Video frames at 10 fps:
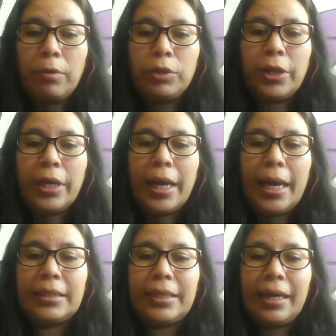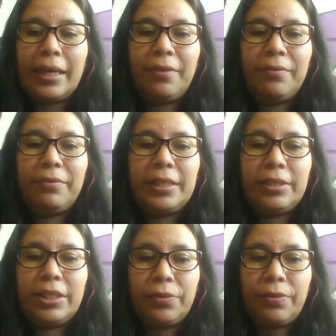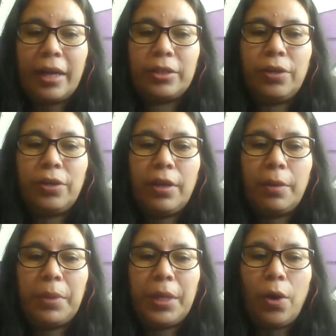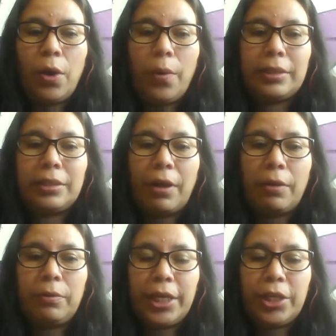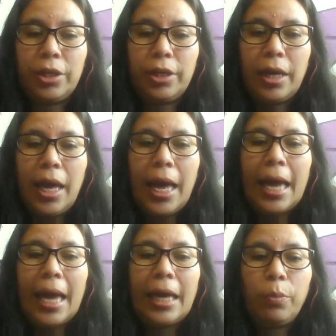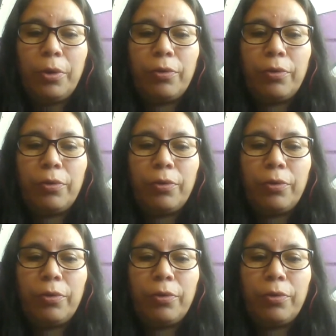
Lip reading: founder and executive director of the POS Foundation,